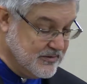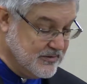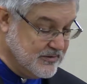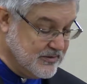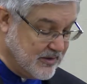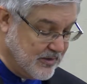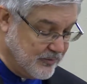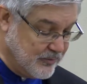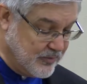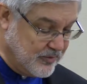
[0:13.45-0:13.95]

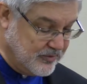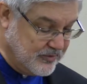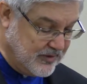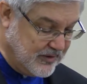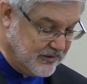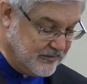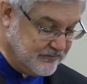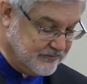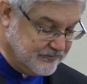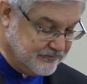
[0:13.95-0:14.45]
Psalm
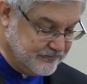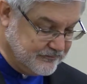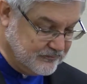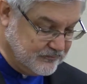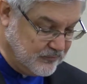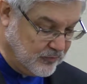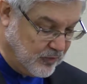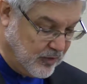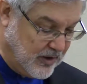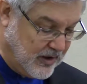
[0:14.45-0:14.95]
13,
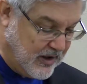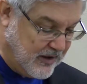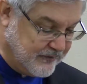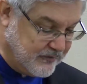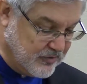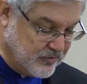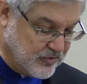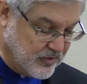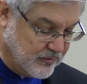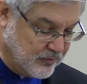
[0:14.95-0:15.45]
right
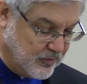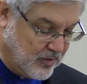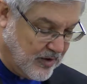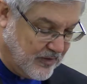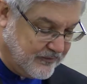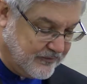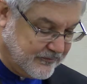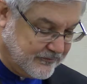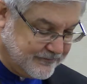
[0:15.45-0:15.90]
after Psalm 12.